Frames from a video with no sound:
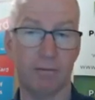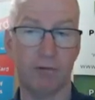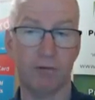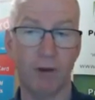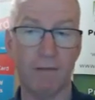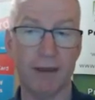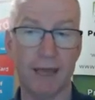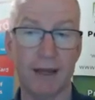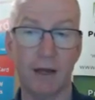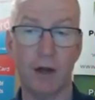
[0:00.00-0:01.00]

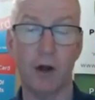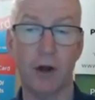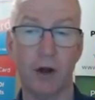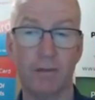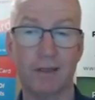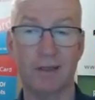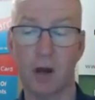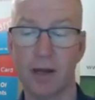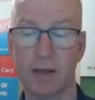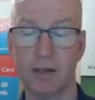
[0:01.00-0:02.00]
trafficking on and off the
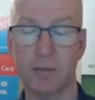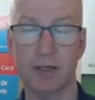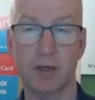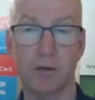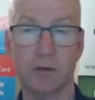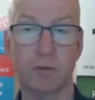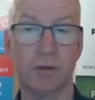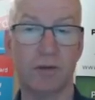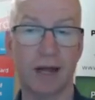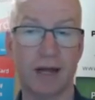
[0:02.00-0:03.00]
site. There's some issues
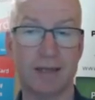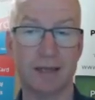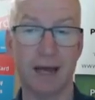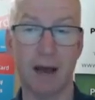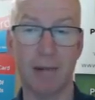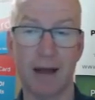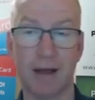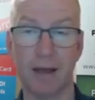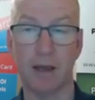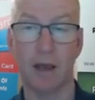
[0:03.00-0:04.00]
with regards to car
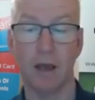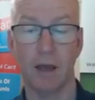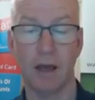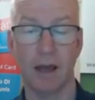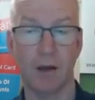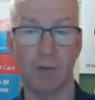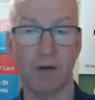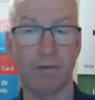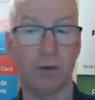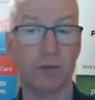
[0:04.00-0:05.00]
parking,
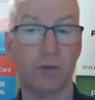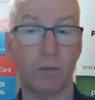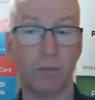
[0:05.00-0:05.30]
refuse